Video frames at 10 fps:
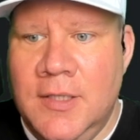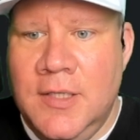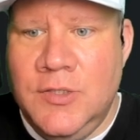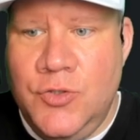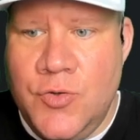
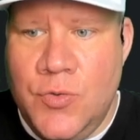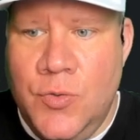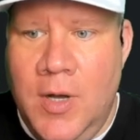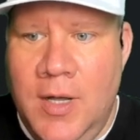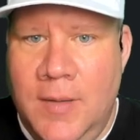
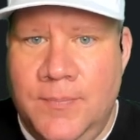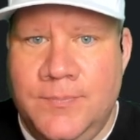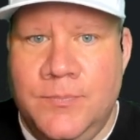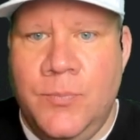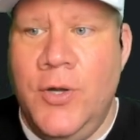to
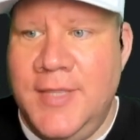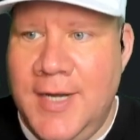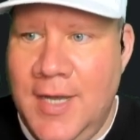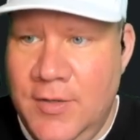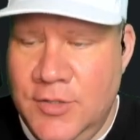point that
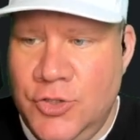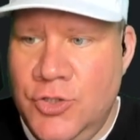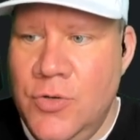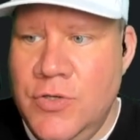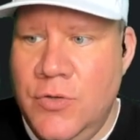out and
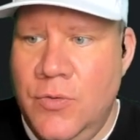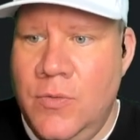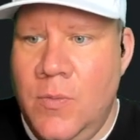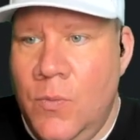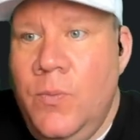show
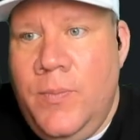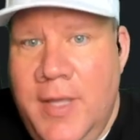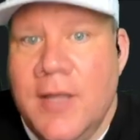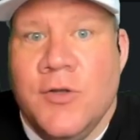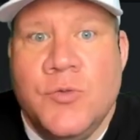you,
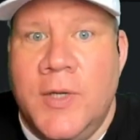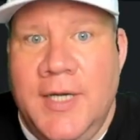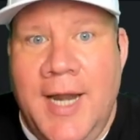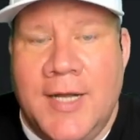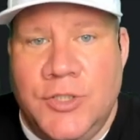here's what
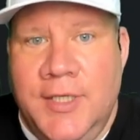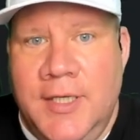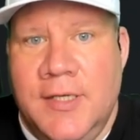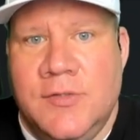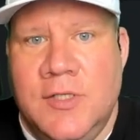it actually
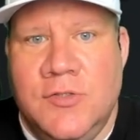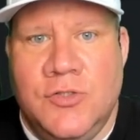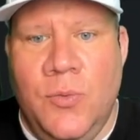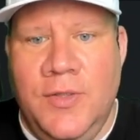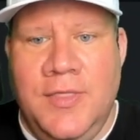is. And
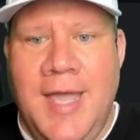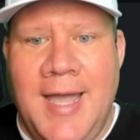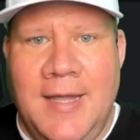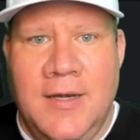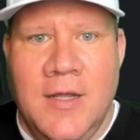so with
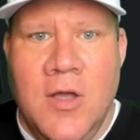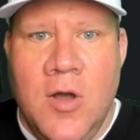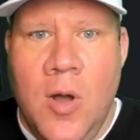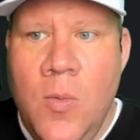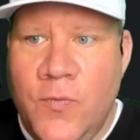that,
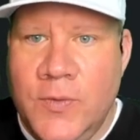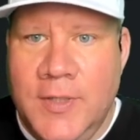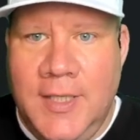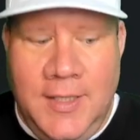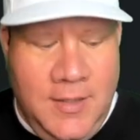
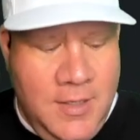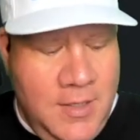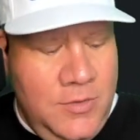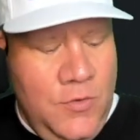hopefully you